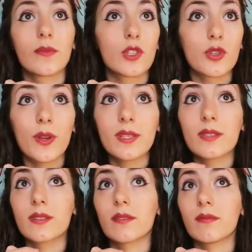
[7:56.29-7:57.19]

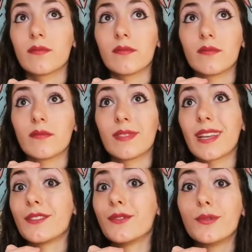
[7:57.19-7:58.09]
Trust
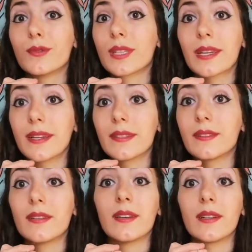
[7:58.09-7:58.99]
that you
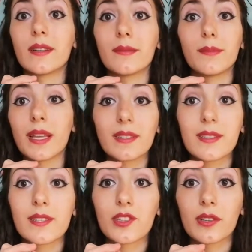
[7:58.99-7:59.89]
can make a
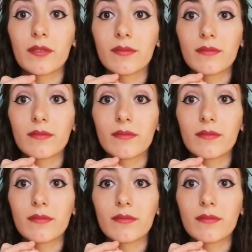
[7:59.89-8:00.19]
decision.